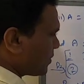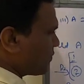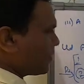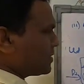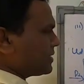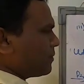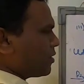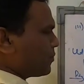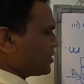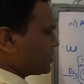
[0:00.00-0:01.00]
Perform the
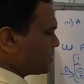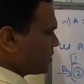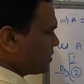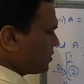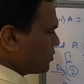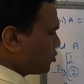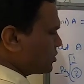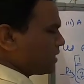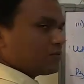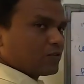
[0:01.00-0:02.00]
same operations here.
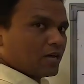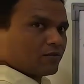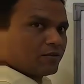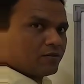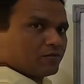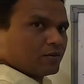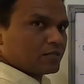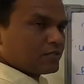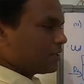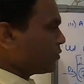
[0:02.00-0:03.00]
No change for R1.
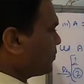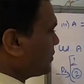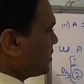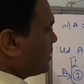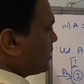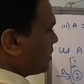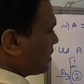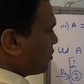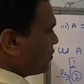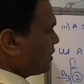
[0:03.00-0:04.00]
1, 0.
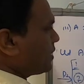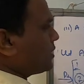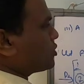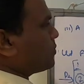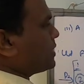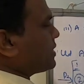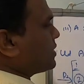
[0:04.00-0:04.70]
Now here it should be